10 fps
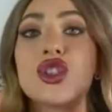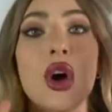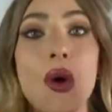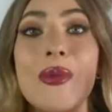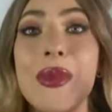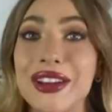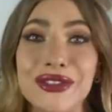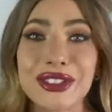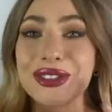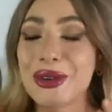and so these,
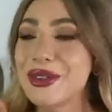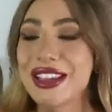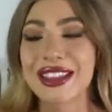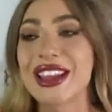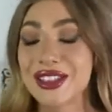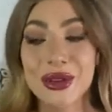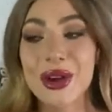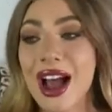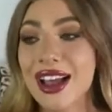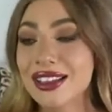much. And these so
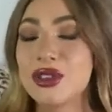supposed guys,